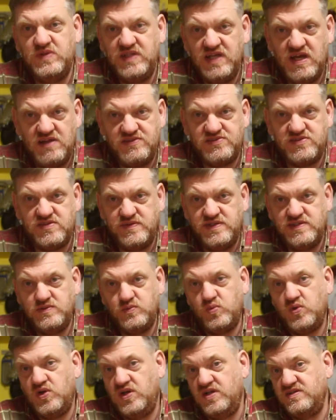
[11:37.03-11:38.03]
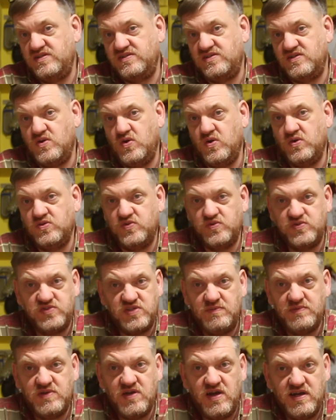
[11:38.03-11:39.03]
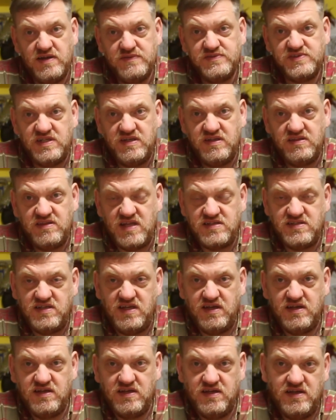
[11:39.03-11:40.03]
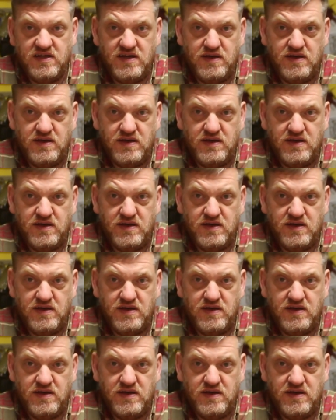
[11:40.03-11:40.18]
The answer is woolen socks or some kind of synthetic